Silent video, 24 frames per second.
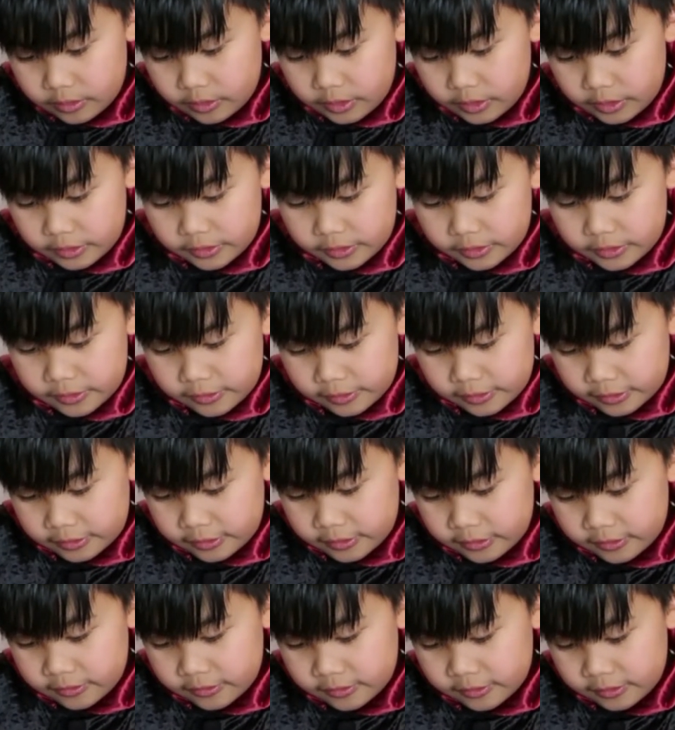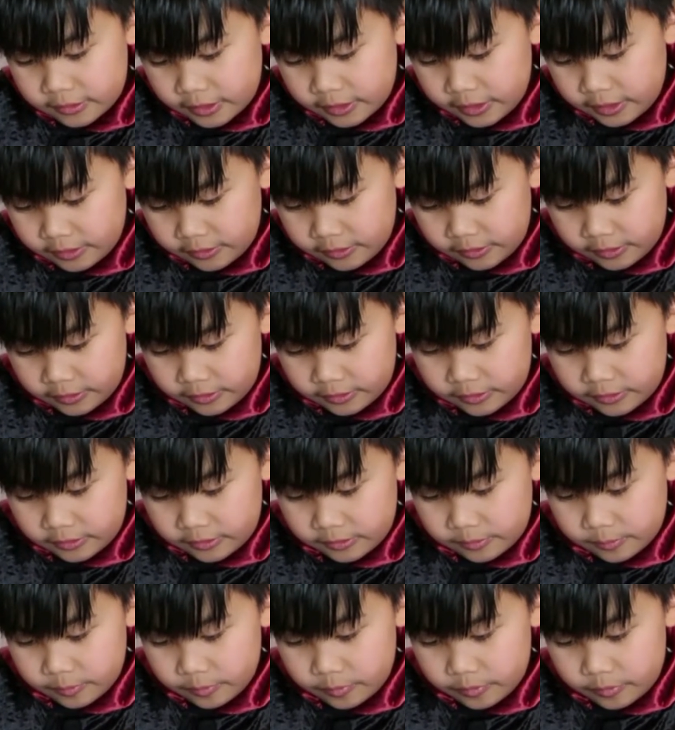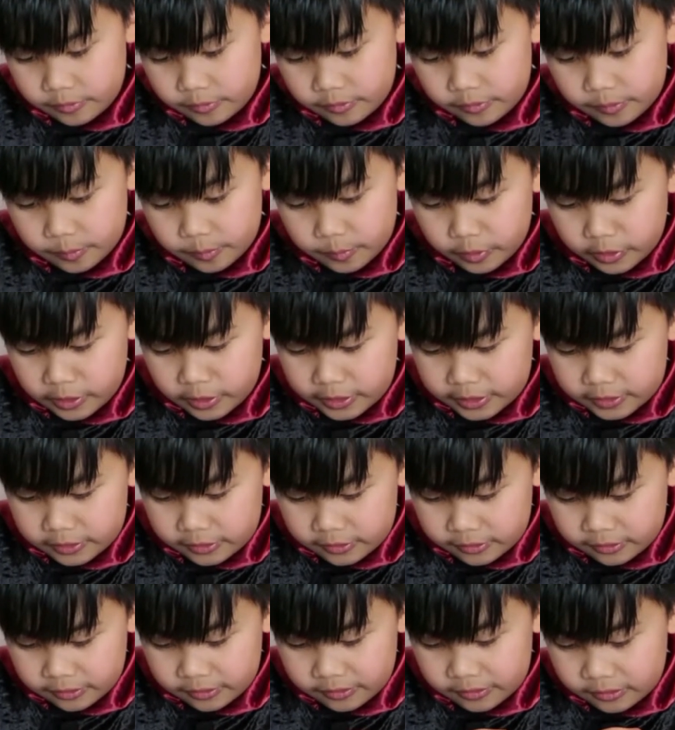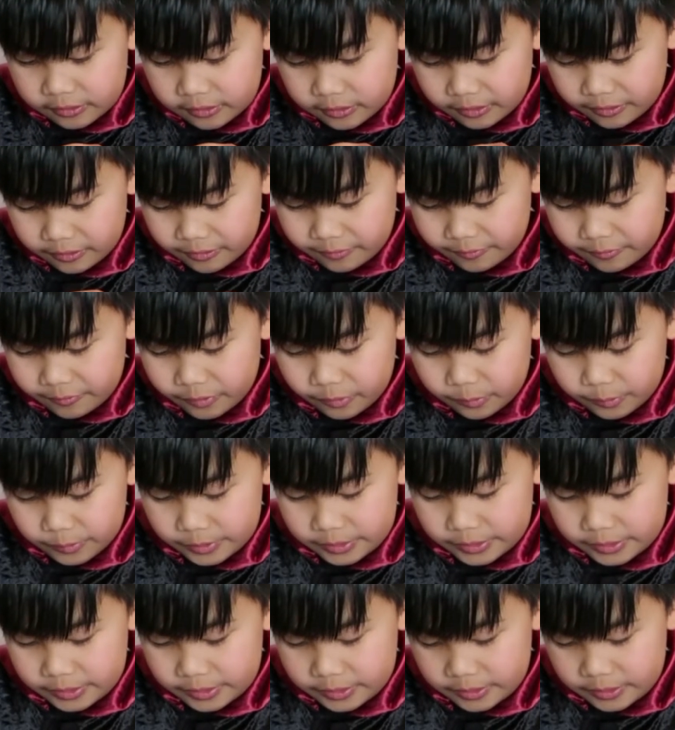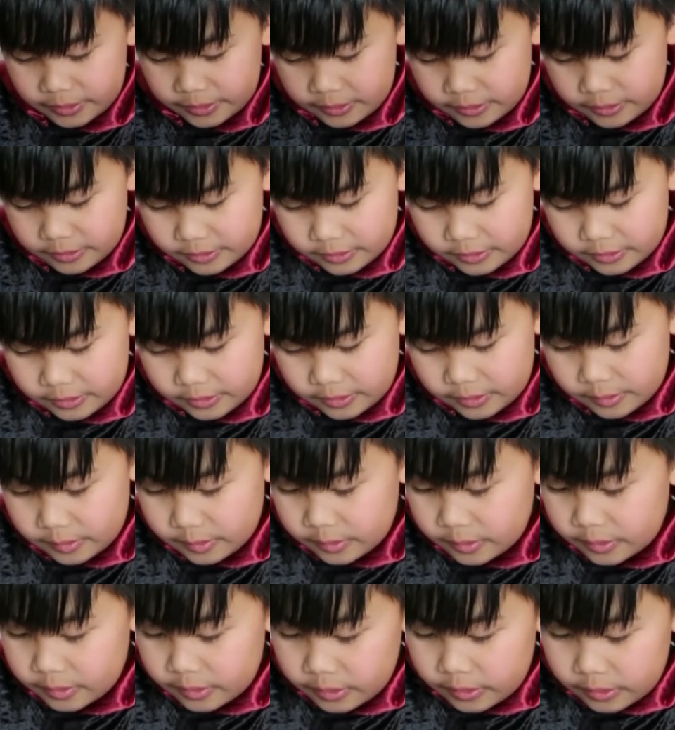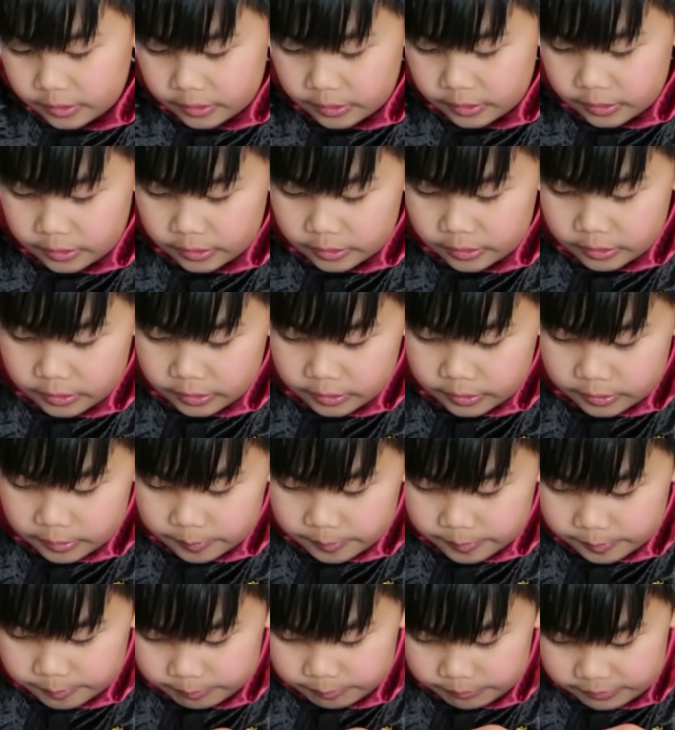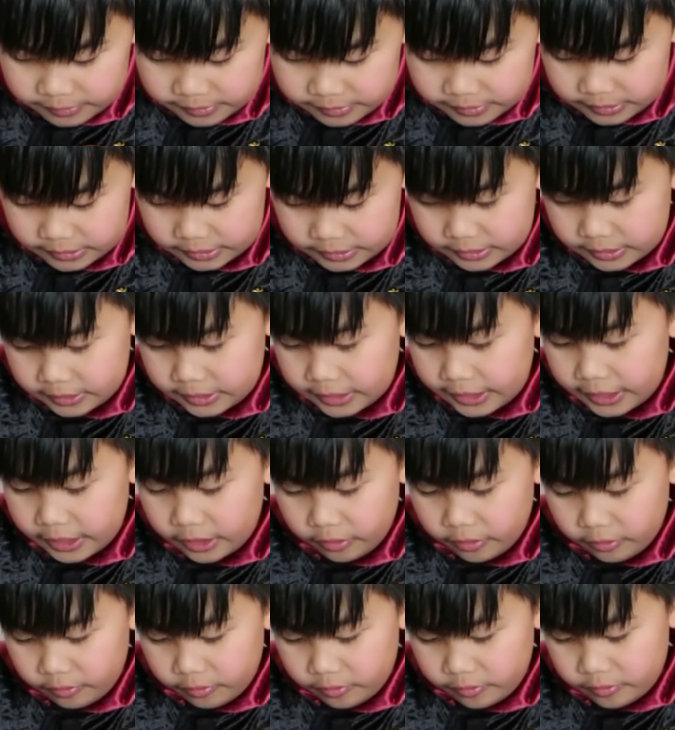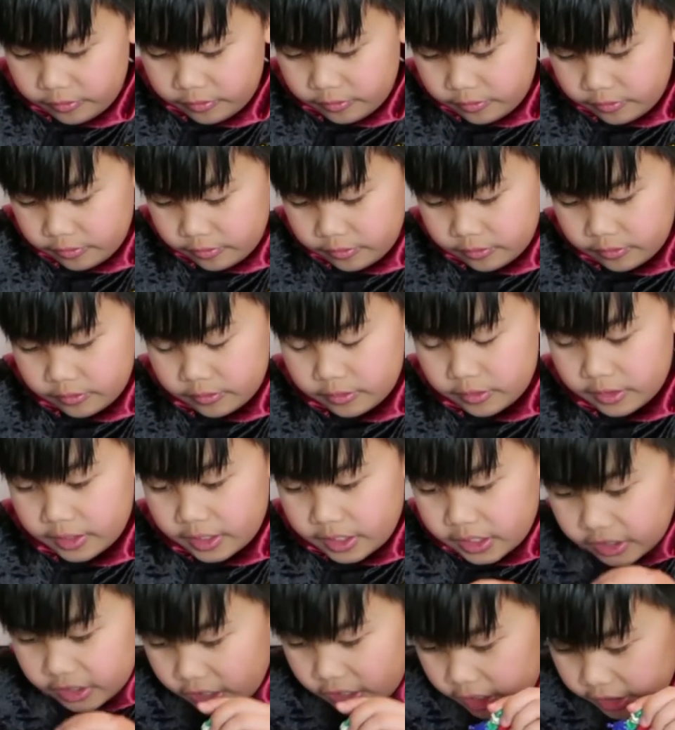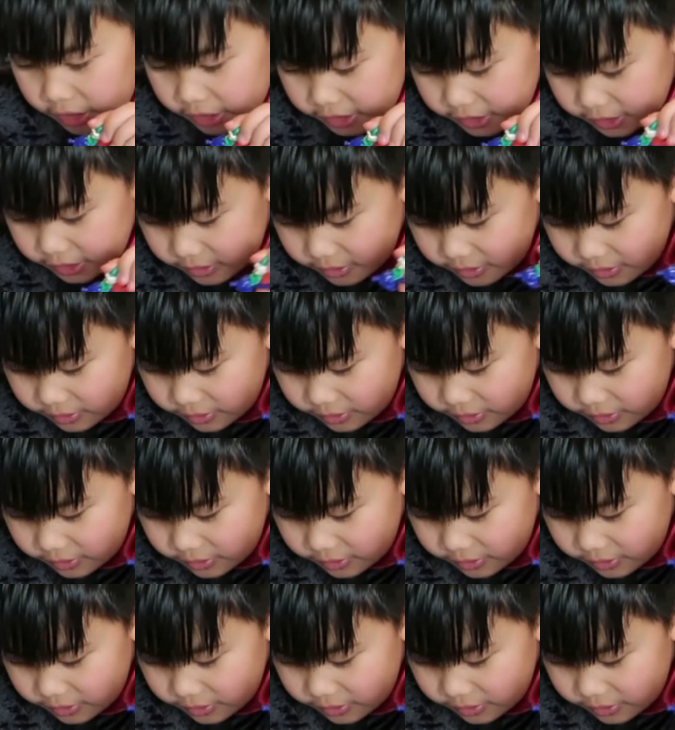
I think it's like this. Yeah, it's like this. No, it's more like this to me. Um, let me see. There. I got it.